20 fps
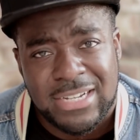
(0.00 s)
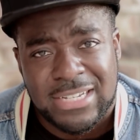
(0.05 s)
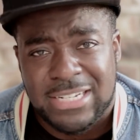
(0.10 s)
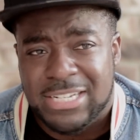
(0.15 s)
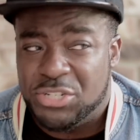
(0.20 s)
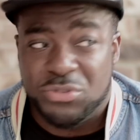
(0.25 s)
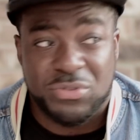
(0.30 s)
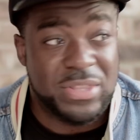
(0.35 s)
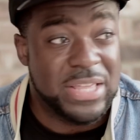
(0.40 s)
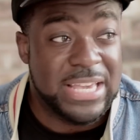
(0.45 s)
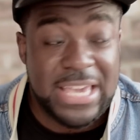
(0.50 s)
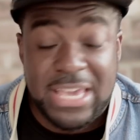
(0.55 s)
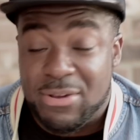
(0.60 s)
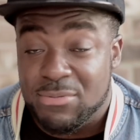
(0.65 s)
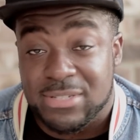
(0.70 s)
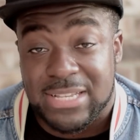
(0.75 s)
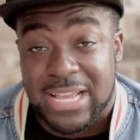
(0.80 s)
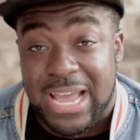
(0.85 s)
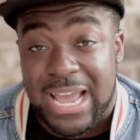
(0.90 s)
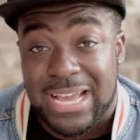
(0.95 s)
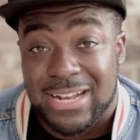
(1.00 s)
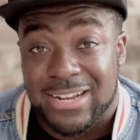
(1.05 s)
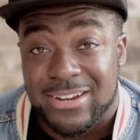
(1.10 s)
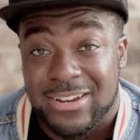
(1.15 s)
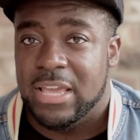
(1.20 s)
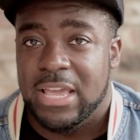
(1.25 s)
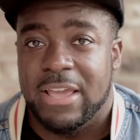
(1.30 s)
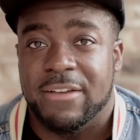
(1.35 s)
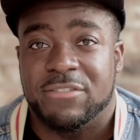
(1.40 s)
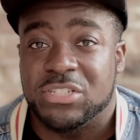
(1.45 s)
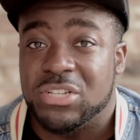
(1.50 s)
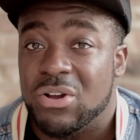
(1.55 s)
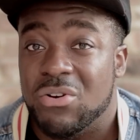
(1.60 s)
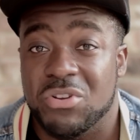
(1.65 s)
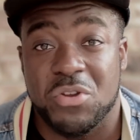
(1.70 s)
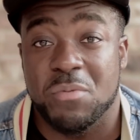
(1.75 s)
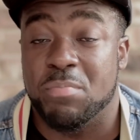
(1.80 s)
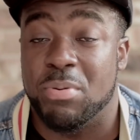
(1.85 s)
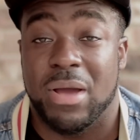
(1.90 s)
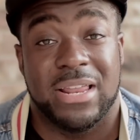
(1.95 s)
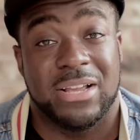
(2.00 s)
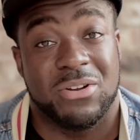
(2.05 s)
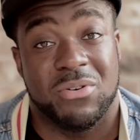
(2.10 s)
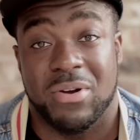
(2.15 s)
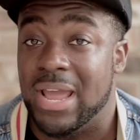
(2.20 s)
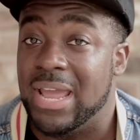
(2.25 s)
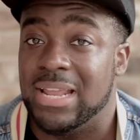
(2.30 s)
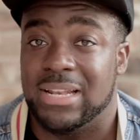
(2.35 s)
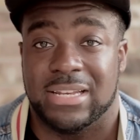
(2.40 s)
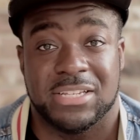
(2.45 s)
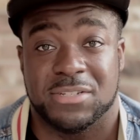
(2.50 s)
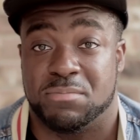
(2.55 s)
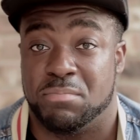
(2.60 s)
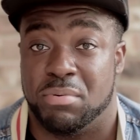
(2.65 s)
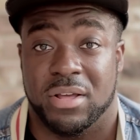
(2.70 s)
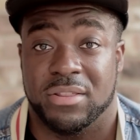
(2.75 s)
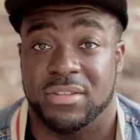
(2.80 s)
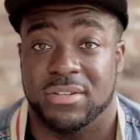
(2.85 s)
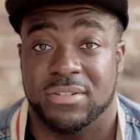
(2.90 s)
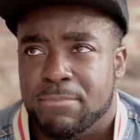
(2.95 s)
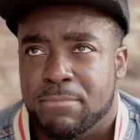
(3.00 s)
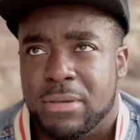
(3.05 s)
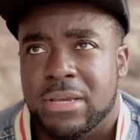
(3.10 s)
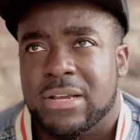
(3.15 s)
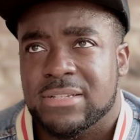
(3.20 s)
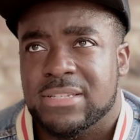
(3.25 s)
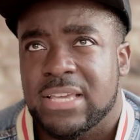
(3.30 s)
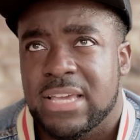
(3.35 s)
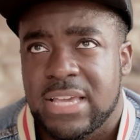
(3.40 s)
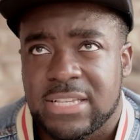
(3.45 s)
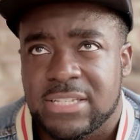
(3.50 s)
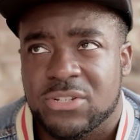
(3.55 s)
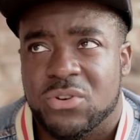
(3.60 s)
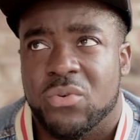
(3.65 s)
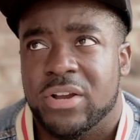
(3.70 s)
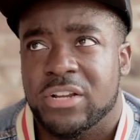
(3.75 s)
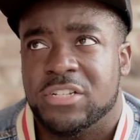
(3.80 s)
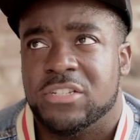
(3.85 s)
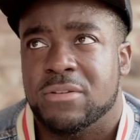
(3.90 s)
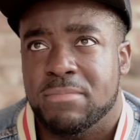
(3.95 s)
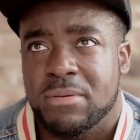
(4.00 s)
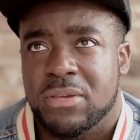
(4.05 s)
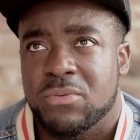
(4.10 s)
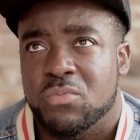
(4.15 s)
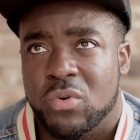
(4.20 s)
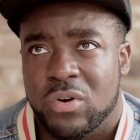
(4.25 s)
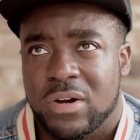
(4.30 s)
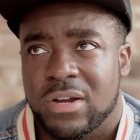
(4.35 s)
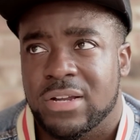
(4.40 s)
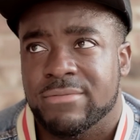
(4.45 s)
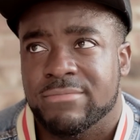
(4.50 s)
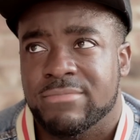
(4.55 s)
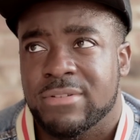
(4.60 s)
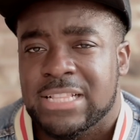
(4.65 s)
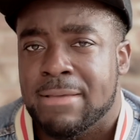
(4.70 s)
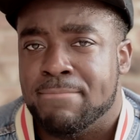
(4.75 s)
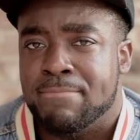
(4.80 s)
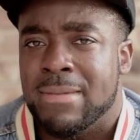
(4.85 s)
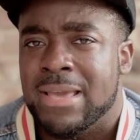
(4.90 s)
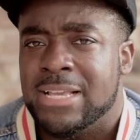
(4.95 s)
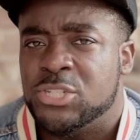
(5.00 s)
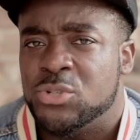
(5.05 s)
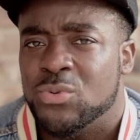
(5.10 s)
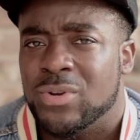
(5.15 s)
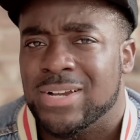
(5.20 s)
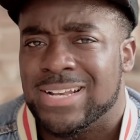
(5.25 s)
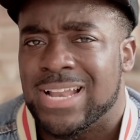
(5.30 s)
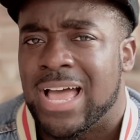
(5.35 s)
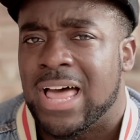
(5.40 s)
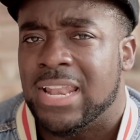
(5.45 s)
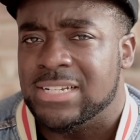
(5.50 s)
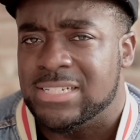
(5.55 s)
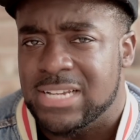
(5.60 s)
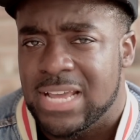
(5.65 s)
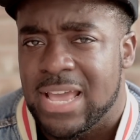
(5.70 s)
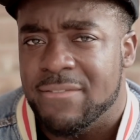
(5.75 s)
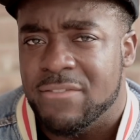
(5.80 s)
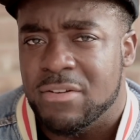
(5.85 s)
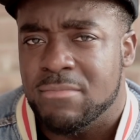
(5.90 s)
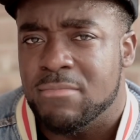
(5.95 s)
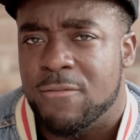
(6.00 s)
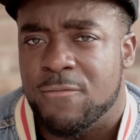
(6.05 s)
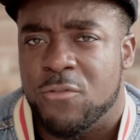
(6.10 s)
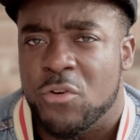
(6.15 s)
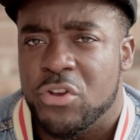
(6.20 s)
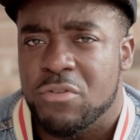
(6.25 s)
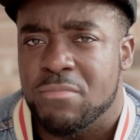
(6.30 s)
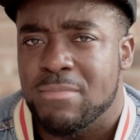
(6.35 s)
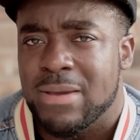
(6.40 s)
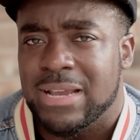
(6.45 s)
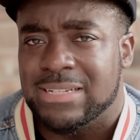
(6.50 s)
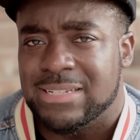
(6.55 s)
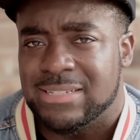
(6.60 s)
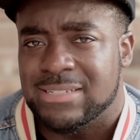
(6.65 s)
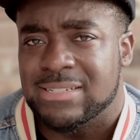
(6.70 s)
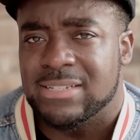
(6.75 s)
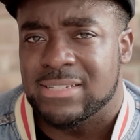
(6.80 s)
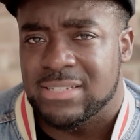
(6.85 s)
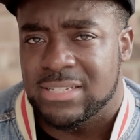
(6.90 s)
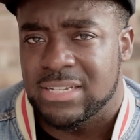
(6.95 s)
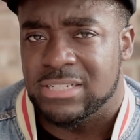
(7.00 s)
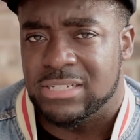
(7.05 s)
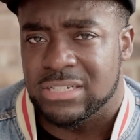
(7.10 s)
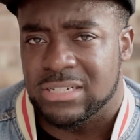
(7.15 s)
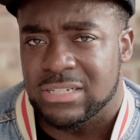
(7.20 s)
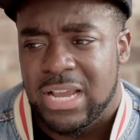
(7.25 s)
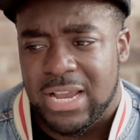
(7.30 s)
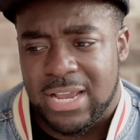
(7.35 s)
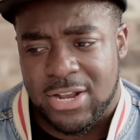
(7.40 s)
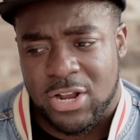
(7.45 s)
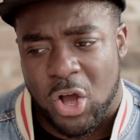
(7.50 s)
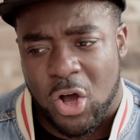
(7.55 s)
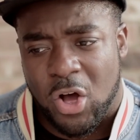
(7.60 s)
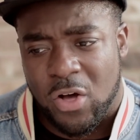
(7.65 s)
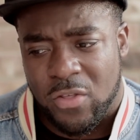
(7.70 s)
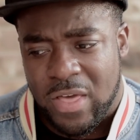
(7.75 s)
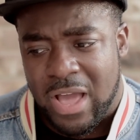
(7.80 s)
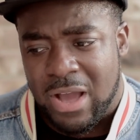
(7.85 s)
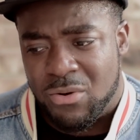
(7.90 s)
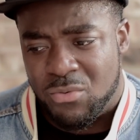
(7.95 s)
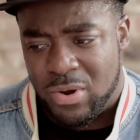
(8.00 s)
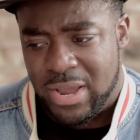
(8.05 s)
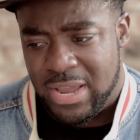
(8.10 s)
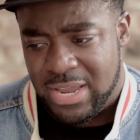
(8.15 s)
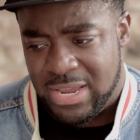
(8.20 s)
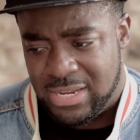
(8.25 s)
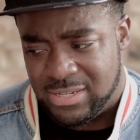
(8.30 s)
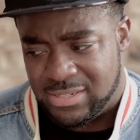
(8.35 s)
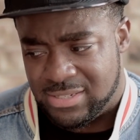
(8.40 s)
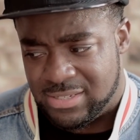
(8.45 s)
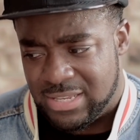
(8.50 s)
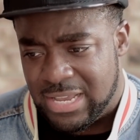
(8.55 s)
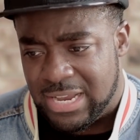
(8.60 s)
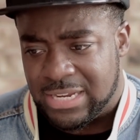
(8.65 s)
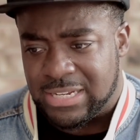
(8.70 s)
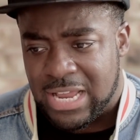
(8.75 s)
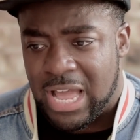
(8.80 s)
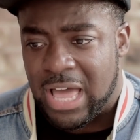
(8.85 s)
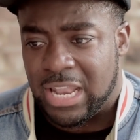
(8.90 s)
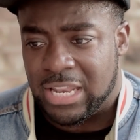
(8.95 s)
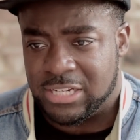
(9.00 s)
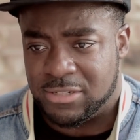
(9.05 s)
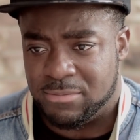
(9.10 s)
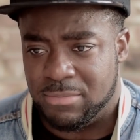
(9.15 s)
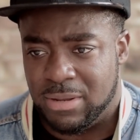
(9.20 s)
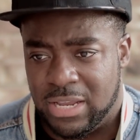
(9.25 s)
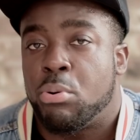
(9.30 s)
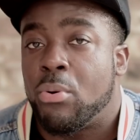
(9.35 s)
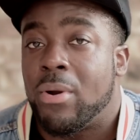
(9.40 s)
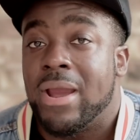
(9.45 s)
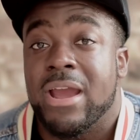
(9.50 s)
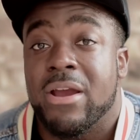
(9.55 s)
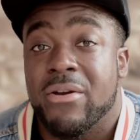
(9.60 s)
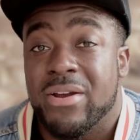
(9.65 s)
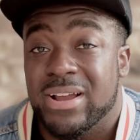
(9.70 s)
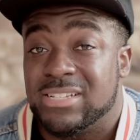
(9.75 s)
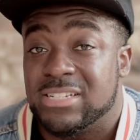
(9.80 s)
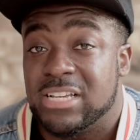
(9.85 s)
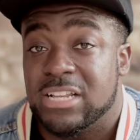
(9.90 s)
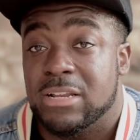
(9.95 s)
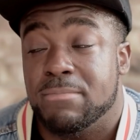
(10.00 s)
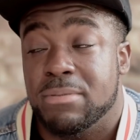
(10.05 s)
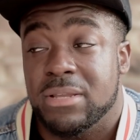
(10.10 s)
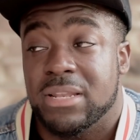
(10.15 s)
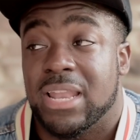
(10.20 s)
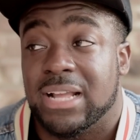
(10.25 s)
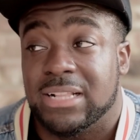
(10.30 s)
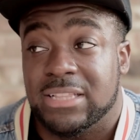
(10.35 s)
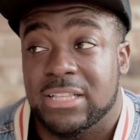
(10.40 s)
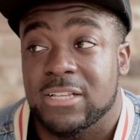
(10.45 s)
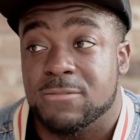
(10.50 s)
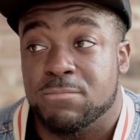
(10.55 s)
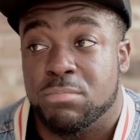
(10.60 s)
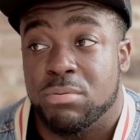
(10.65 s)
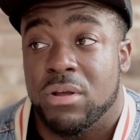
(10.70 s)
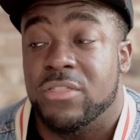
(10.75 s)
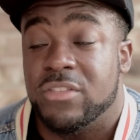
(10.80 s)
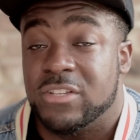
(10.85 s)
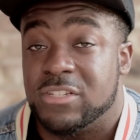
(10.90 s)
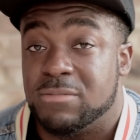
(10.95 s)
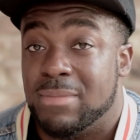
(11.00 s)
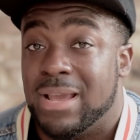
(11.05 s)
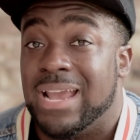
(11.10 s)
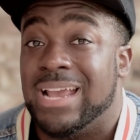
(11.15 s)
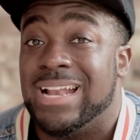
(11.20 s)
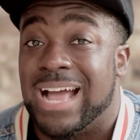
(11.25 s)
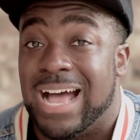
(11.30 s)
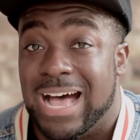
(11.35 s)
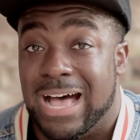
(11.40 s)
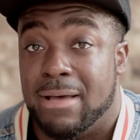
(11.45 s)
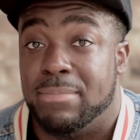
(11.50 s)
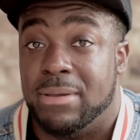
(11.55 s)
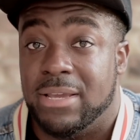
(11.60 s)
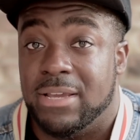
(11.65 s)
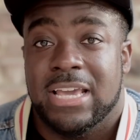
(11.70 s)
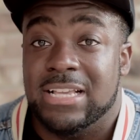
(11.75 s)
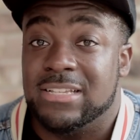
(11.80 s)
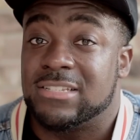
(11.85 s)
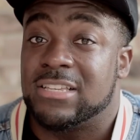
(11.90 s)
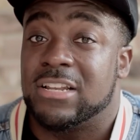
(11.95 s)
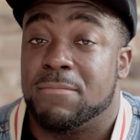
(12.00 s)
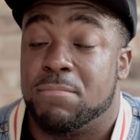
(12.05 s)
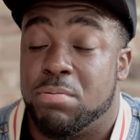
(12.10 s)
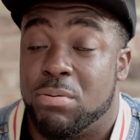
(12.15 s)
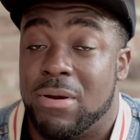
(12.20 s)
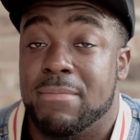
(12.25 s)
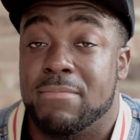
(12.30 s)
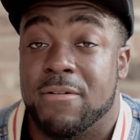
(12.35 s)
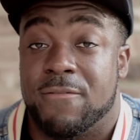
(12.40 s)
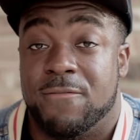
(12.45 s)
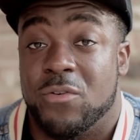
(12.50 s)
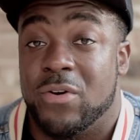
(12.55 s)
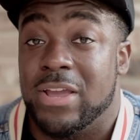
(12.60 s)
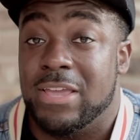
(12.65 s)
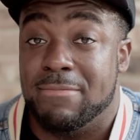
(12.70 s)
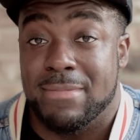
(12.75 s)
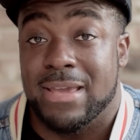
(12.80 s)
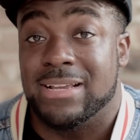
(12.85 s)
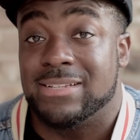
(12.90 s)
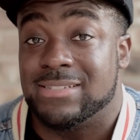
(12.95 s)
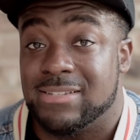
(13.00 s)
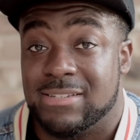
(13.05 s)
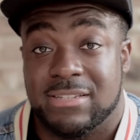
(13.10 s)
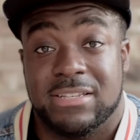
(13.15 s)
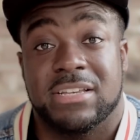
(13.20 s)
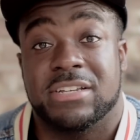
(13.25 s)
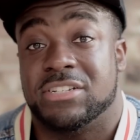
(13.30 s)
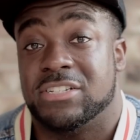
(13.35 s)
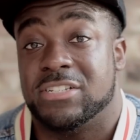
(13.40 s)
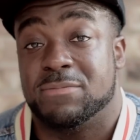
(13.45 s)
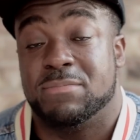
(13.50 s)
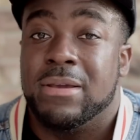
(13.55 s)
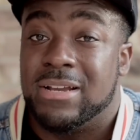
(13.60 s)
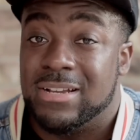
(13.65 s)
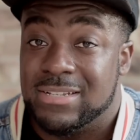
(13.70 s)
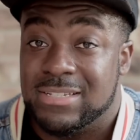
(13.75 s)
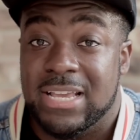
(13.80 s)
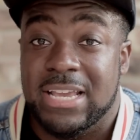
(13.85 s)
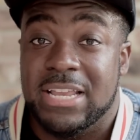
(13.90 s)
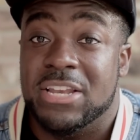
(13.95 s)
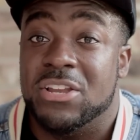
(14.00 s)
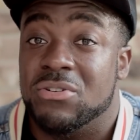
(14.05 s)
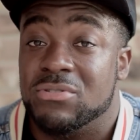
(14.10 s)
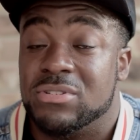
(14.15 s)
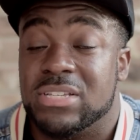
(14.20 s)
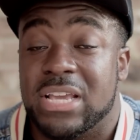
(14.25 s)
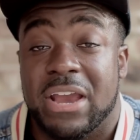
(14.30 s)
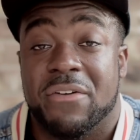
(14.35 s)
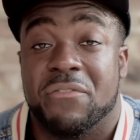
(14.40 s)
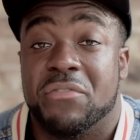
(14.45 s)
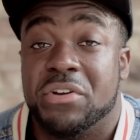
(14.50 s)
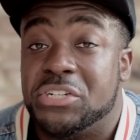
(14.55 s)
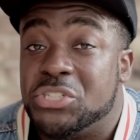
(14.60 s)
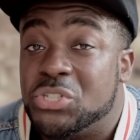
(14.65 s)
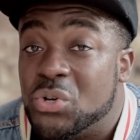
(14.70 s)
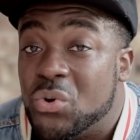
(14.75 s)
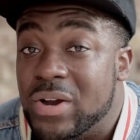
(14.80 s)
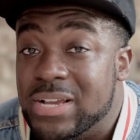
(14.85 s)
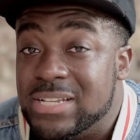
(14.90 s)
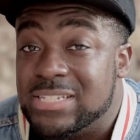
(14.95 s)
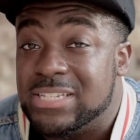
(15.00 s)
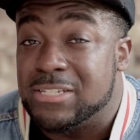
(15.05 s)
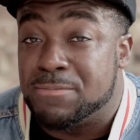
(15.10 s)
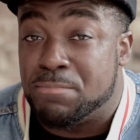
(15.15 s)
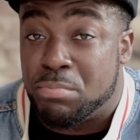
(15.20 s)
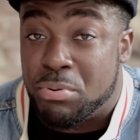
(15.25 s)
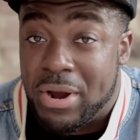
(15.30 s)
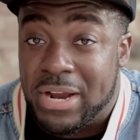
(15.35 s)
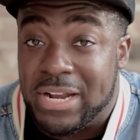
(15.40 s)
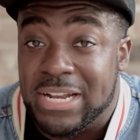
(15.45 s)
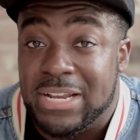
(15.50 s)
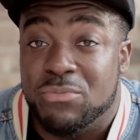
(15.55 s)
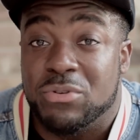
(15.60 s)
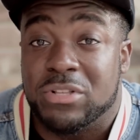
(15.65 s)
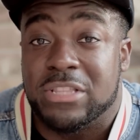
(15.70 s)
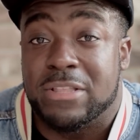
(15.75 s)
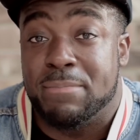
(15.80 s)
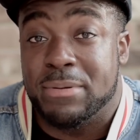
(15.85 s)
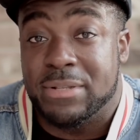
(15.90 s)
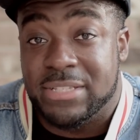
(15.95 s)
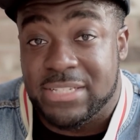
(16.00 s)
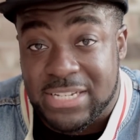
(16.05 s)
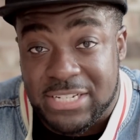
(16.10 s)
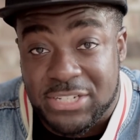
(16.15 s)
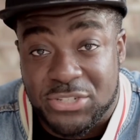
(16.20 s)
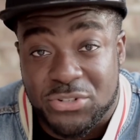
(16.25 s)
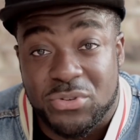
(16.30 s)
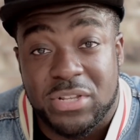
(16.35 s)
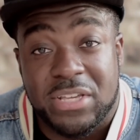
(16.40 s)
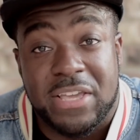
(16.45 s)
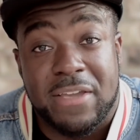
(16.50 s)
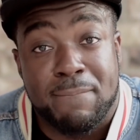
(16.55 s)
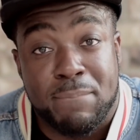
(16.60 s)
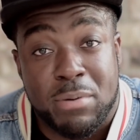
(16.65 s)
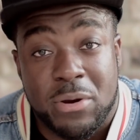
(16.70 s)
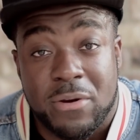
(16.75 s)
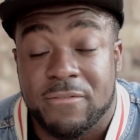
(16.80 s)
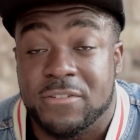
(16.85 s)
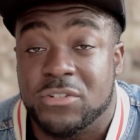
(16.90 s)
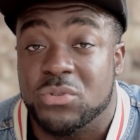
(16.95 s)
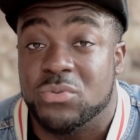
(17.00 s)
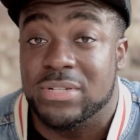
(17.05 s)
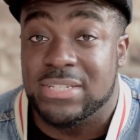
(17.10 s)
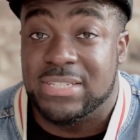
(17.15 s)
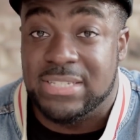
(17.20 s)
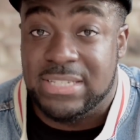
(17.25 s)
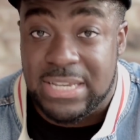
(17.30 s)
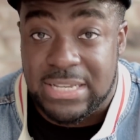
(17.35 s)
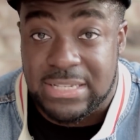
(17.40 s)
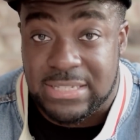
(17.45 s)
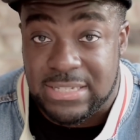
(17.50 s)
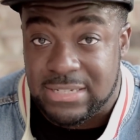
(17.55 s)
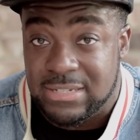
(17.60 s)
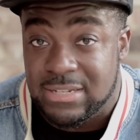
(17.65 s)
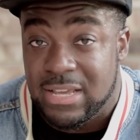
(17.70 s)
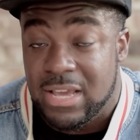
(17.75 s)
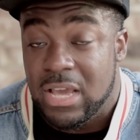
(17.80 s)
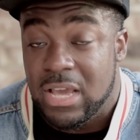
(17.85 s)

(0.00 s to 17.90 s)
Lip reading: Did you think he was a hater? If so, you probably gonna hate this brother, because he's going to be one that makes you acknowledge heaven before you make this decision. In all thy ways, acknowledge me. Prayer is gonna be like this brother's main hobby. He's gonna pray before he makes decisions, because he knows every choice is pregnant with the potential to give birth to a season.